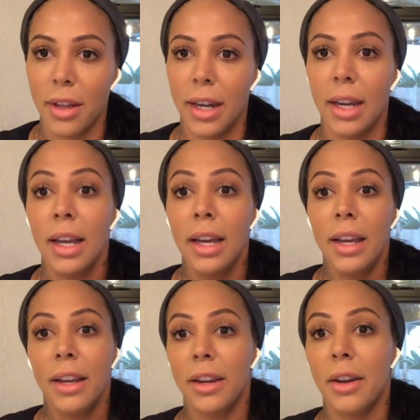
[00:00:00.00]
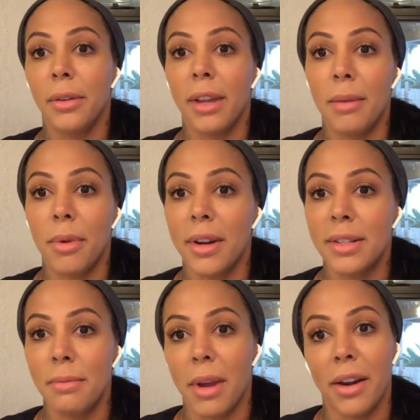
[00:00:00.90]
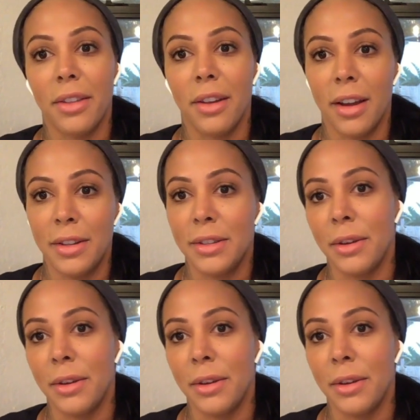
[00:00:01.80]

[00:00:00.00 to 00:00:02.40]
And, you know, labor is a marathon.